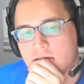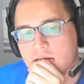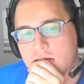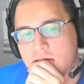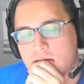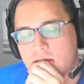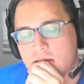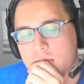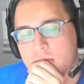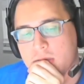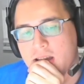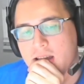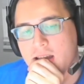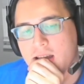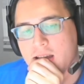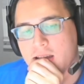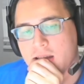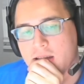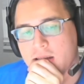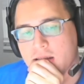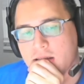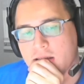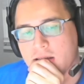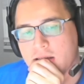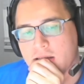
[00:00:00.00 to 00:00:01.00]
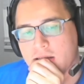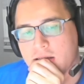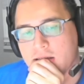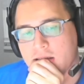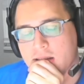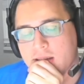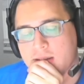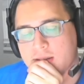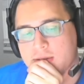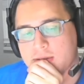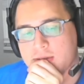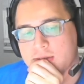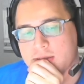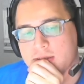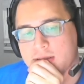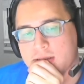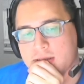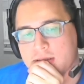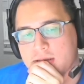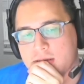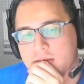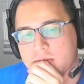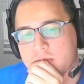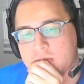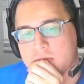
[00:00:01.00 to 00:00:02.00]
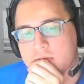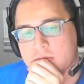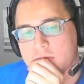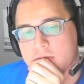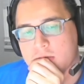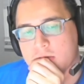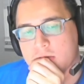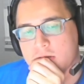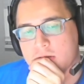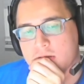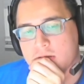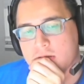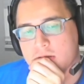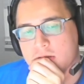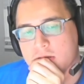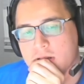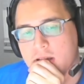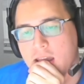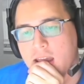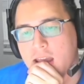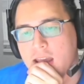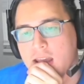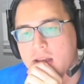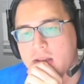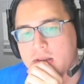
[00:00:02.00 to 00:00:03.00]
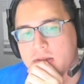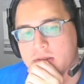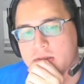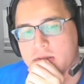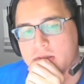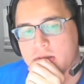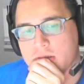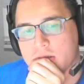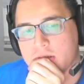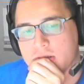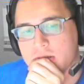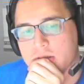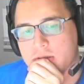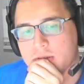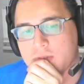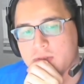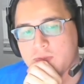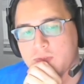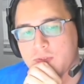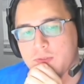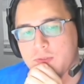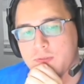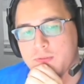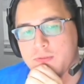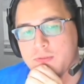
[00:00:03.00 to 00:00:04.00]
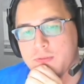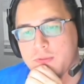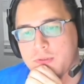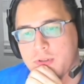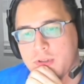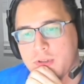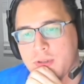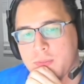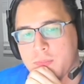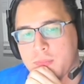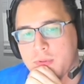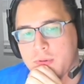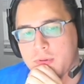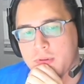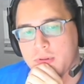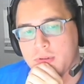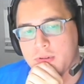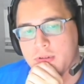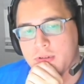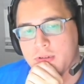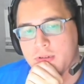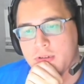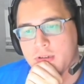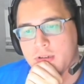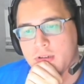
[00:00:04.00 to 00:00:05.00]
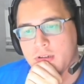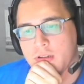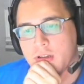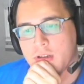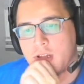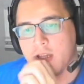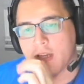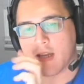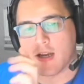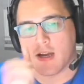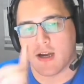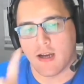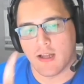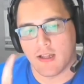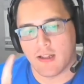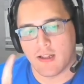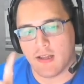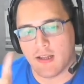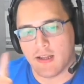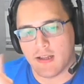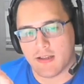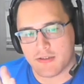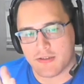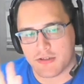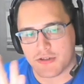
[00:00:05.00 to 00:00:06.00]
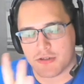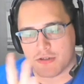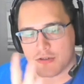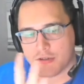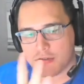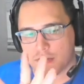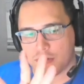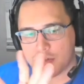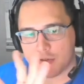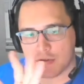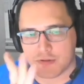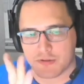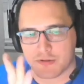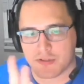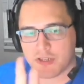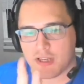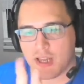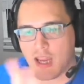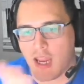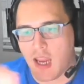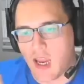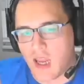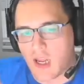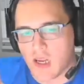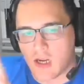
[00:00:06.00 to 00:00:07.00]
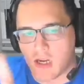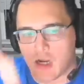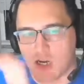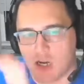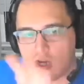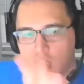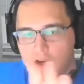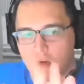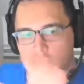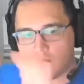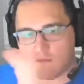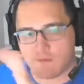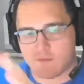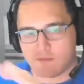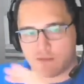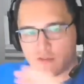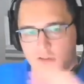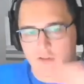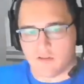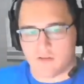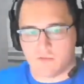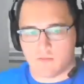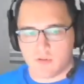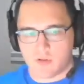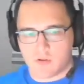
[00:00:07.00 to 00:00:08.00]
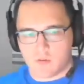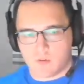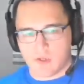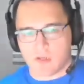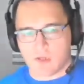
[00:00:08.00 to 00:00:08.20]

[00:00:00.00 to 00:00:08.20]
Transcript: the Mac ecosystem has universal clipboard unless you're using handoff, between